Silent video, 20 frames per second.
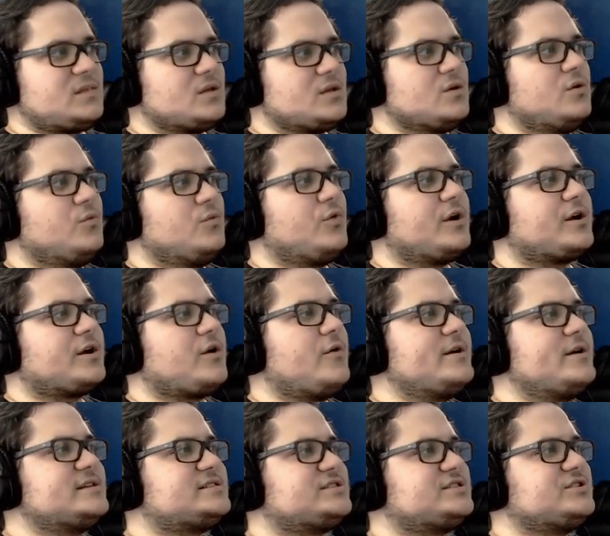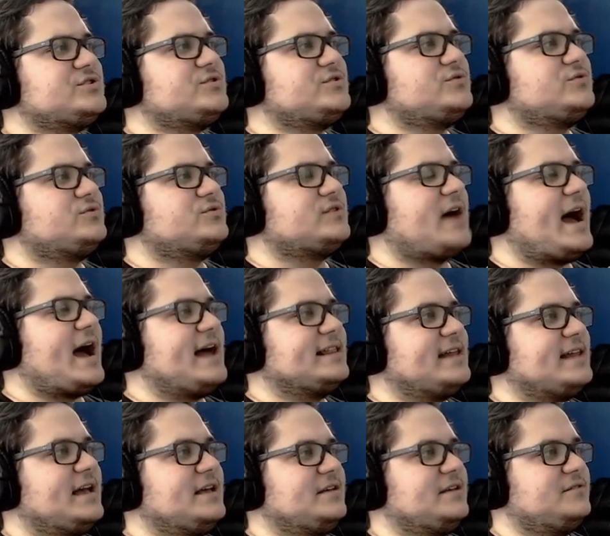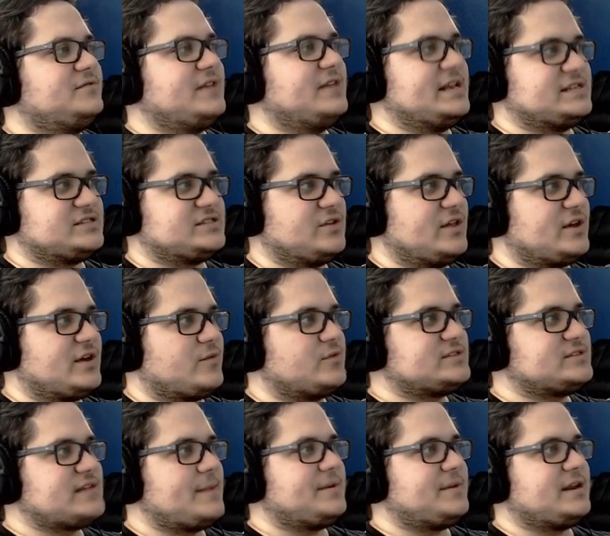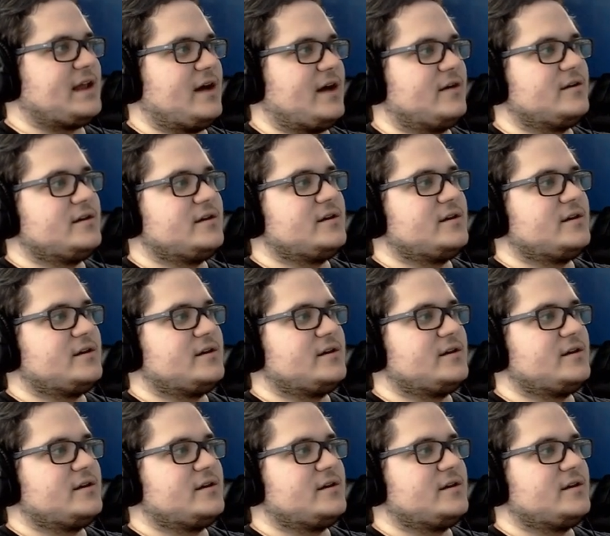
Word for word: We're going to highlight things. So, like, what's happening now?